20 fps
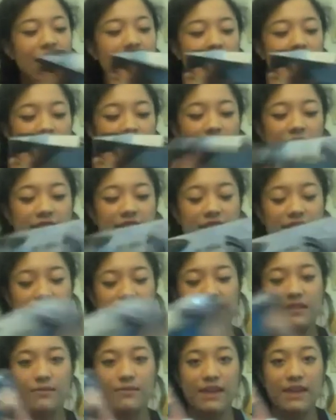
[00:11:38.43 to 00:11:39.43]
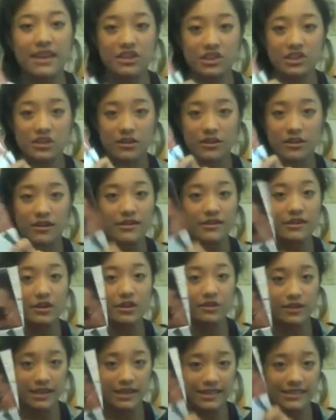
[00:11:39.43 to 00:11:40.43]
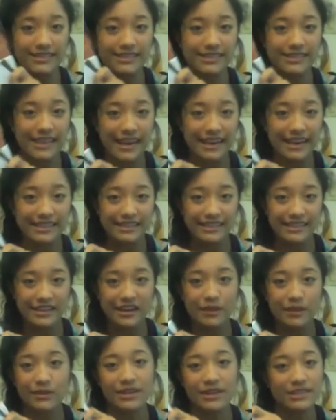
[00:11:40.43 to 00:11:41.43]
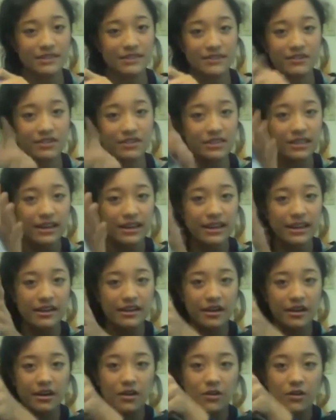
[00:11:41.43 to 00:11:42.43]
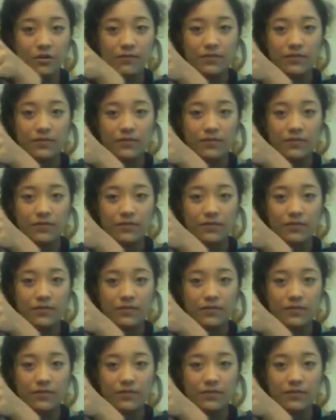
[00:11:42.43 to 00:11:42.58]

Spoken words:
just to make sure that the crease stays in here, because if you just let it go,